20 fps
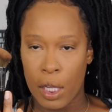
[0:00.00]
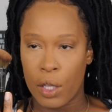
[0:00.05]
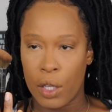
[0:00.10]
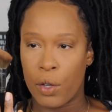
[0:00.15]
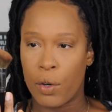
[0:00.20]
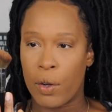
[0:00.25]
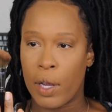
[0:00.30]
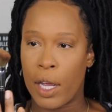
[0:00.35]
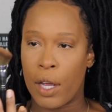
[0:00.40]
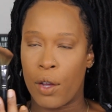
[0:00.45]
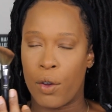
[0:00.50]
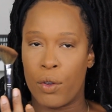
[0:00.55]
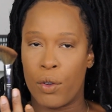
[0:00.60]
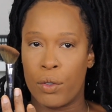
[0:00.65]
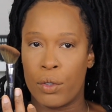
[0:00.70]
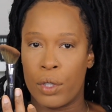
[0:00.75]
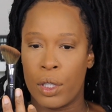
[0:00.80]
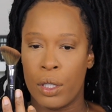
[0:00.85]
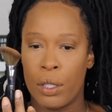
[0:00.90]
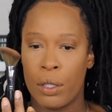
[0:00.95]
a little
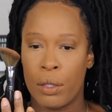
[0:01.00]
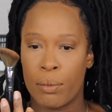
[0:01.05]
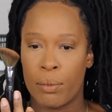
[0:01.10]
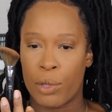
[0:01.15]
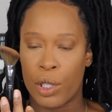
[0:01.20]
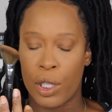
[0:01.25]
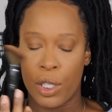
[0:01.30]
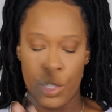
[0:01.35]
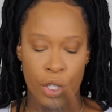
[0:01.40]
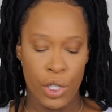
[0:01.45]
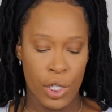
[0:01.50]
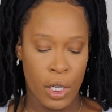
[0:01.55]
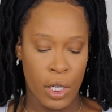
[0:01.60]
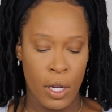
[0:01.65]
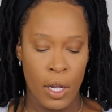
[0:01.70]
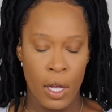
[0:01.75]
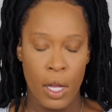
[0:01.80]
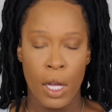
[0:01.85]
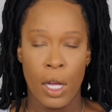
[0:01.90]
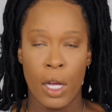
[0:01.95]
angled brush
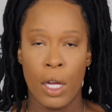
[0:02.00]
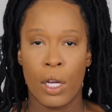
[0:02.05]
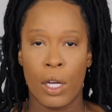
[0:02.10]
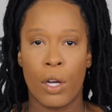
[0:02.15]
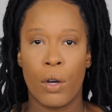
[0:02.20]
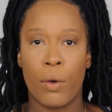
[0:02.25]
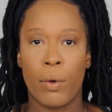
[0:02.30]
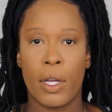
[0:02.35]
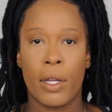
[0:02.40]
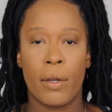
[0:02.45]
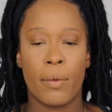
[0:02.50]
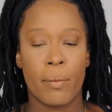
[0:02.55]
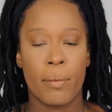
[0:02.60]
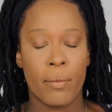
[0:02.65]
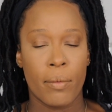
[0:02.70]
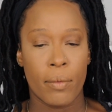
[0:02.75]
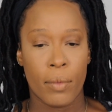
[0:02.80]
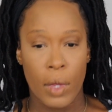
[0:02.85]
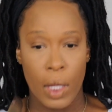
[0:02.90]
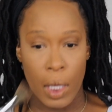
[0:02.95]
going,
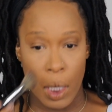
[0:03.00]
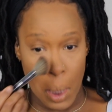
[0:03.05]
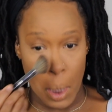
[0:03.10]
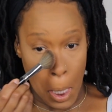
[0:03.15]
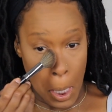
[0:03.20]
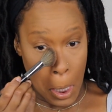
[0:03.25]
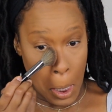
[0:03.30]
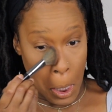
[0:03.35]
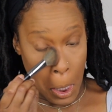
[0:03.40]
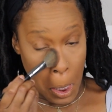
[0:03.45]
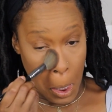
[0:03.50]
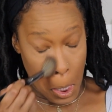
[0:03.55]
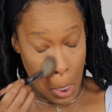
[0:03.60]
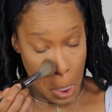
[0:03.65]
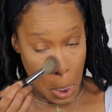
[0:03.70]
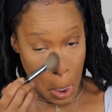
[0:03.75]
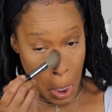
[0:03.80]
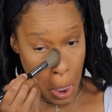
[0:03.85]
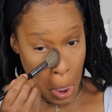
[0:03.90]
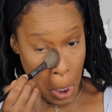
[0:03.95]
and I'm
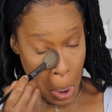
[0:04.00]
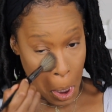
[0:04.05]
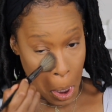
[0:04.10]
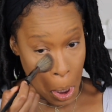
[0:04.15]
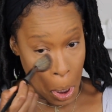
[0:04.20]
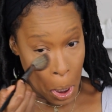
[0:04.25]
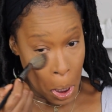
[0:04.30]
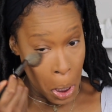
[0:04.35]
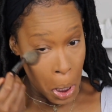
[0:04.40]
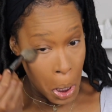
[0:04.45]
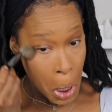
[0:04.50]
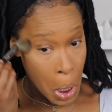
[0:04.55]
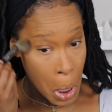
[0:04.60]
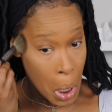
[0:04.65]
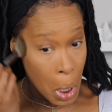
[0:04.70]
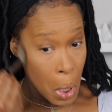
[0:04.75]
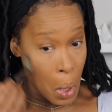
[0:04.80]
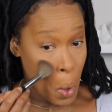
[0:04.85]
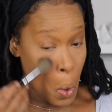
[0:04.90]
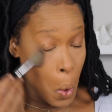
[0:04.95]
literally
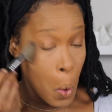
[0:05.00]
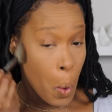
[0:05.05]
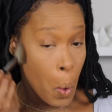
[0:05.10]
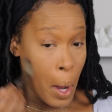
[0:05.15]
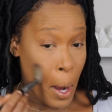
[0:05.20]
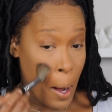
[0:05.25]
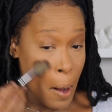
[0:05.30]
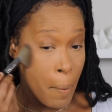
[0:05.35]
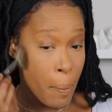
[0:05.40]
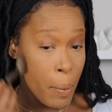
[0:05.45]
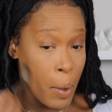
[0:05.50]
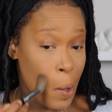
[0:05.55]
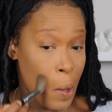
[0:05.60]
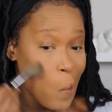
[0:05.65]
wipe